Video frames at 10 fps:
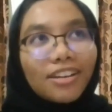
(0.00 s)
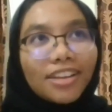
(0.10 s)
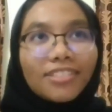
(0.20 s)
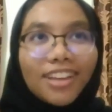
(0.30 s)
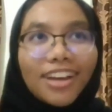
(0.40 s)

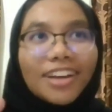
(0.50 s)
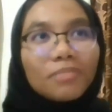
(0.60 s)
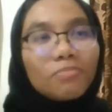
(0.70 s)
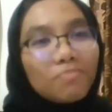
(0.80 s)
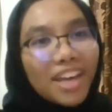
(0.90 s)

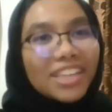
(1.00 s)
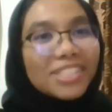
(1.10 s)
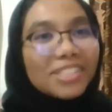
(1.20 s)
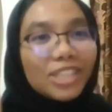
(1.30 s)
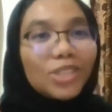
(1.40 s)
I guess
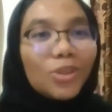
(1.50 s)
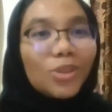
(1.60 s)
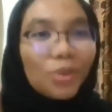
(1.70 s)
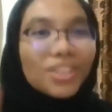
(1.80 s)
in total lah kot.